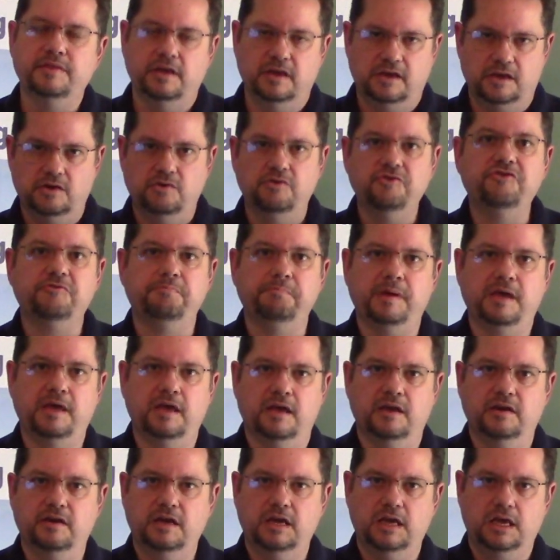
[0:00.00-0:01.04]
that you
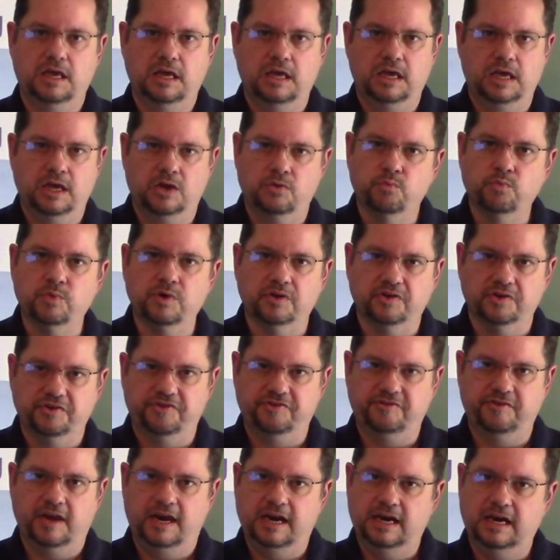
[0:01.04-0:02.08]
spend in real
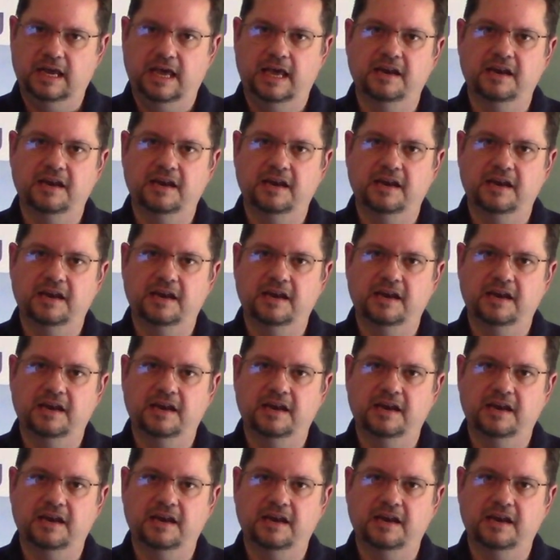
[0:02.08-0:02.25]
estate,